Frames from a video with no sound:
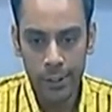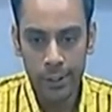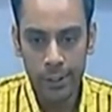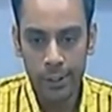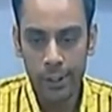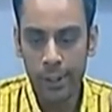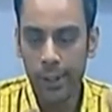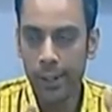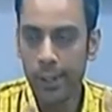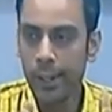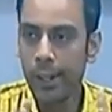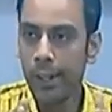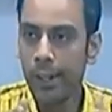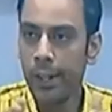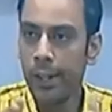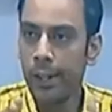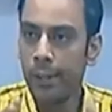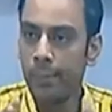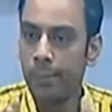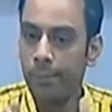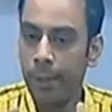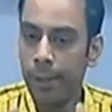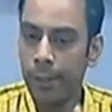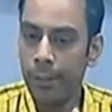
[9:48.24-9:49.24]
or a
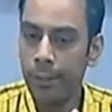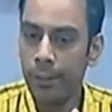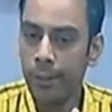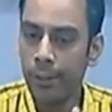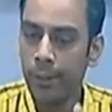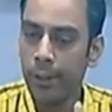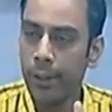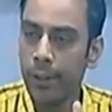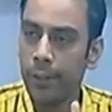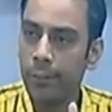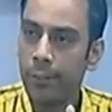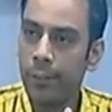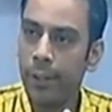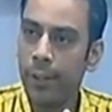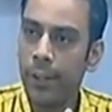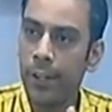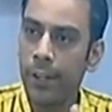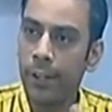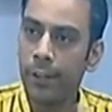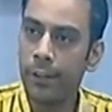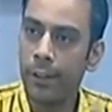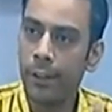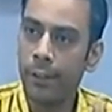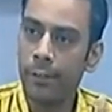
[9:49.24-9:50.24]
mess, or if there
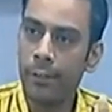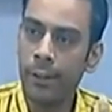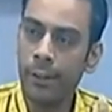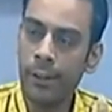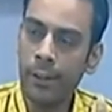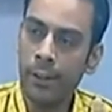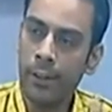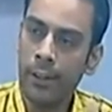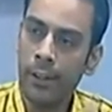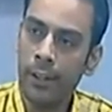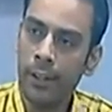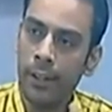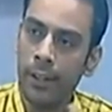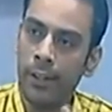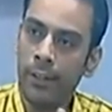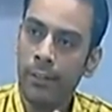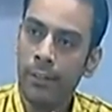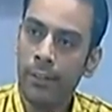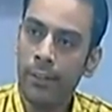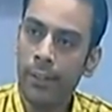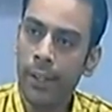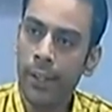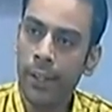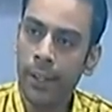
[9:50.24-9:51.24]
are several
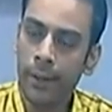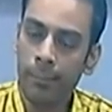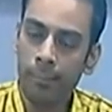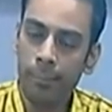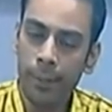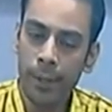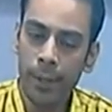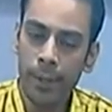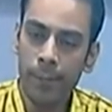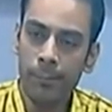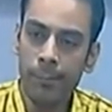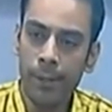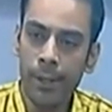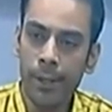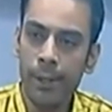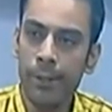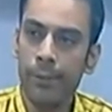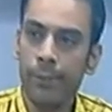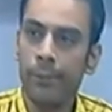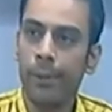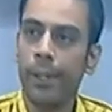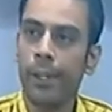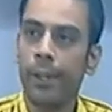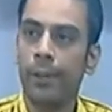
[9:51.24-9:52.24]
canteens, they are being
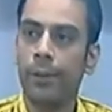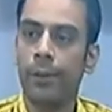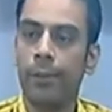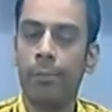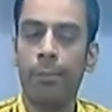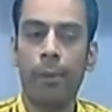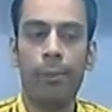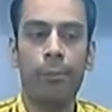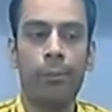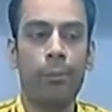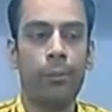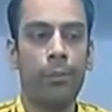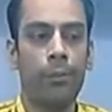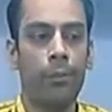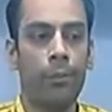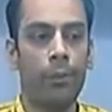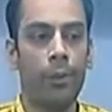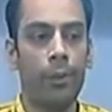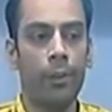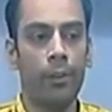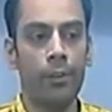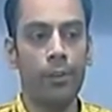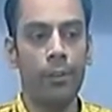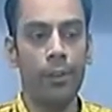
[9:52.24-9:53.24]
managed by the group of
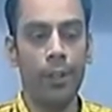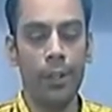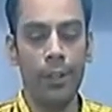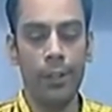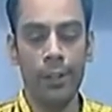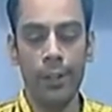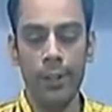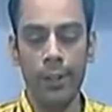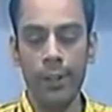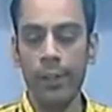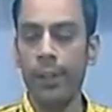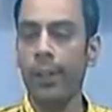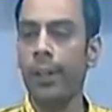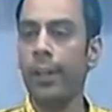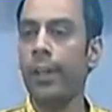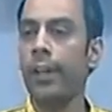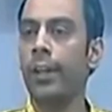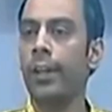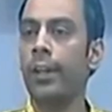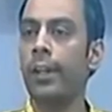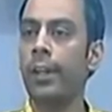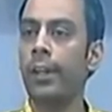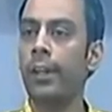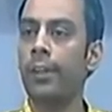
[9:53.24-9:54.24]
students. That is another
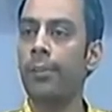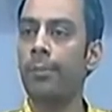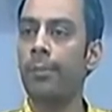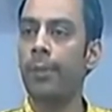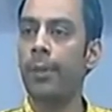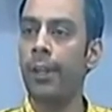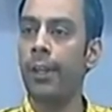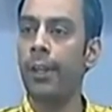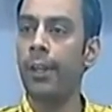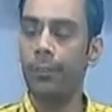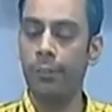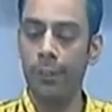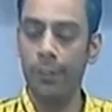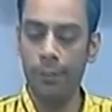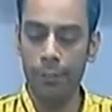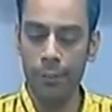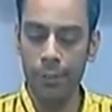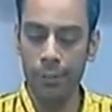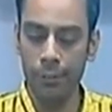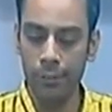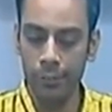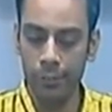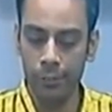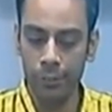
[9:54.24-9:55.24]
learning experience,
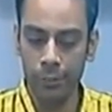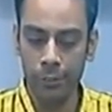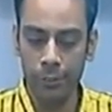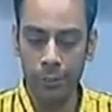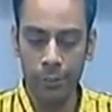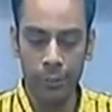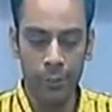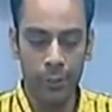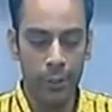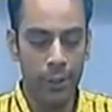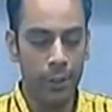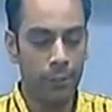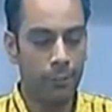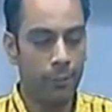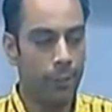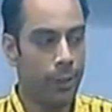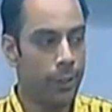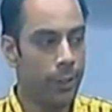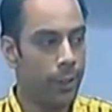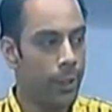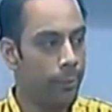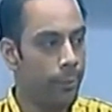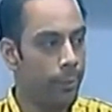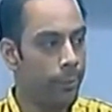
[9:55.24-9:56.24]
win-win situation, where
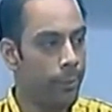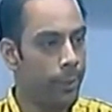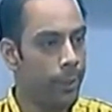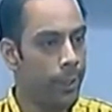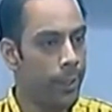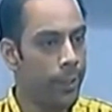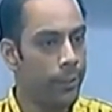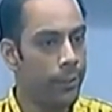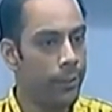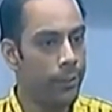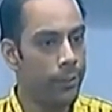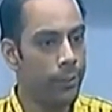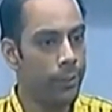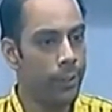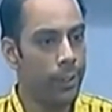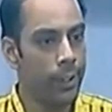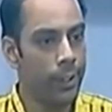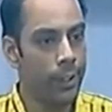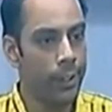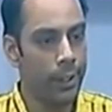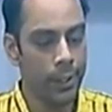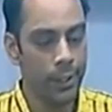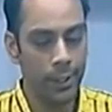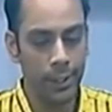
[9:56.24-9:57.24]
they may be asked to
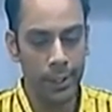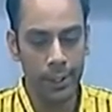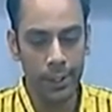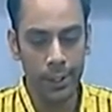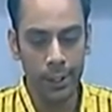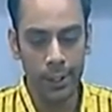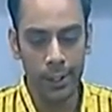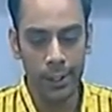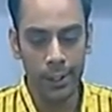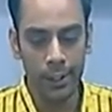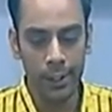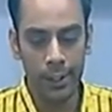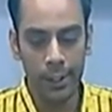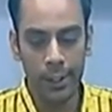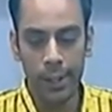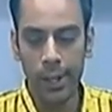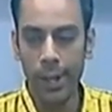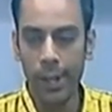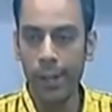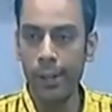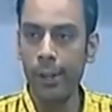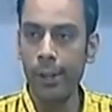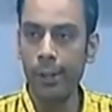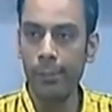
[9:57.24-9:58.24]
run a canteen,
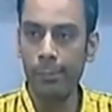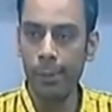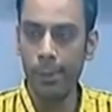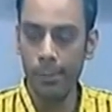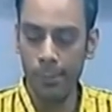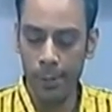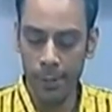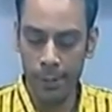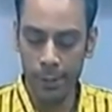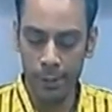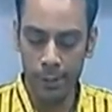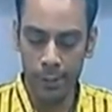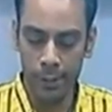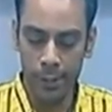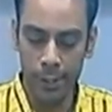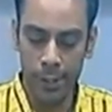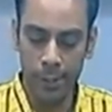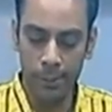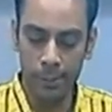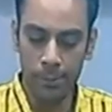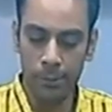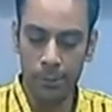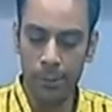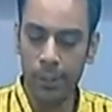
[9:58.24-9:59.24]
and they may be in
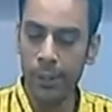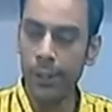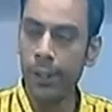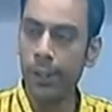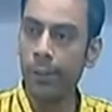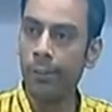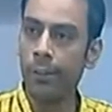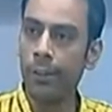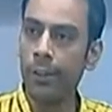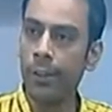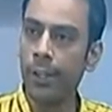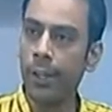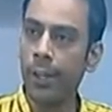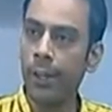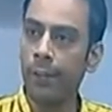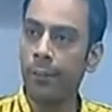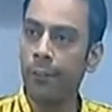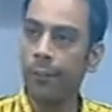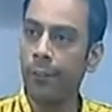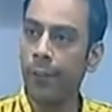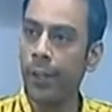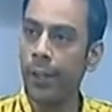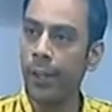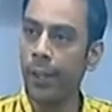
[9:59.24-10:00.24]
teams whenever they are
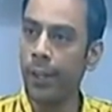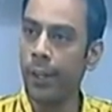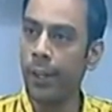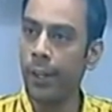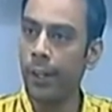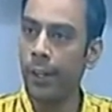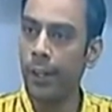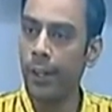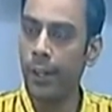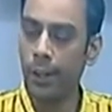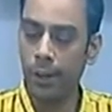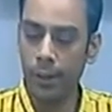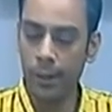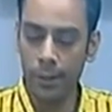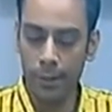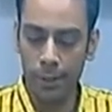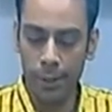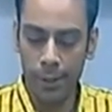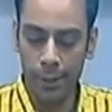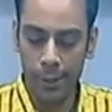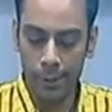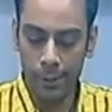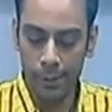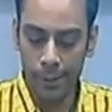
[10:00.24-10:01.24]
free. or
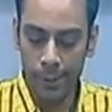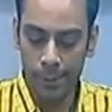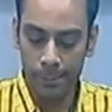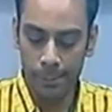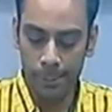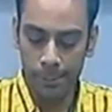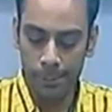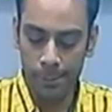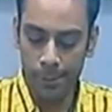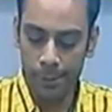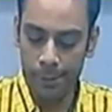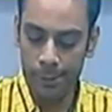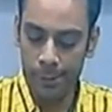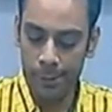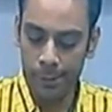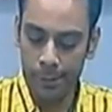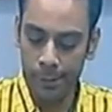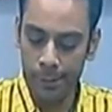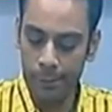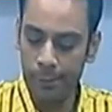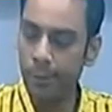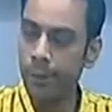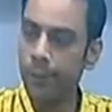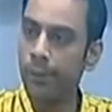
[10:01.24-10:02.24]
there may be
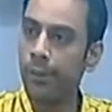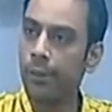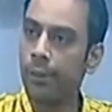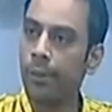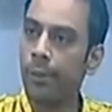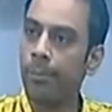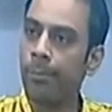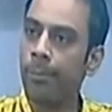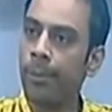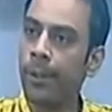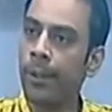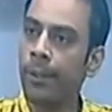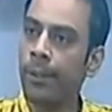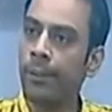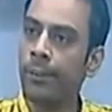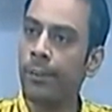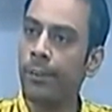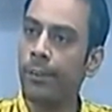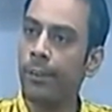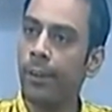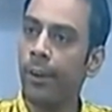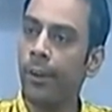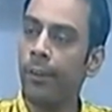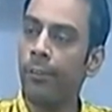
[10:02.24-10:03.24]
different
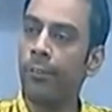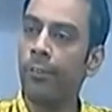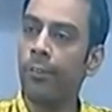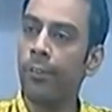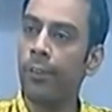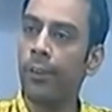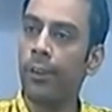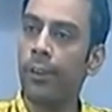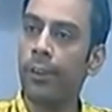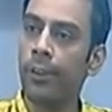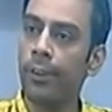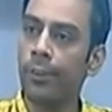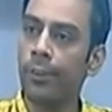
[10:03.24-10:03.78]
groupings of the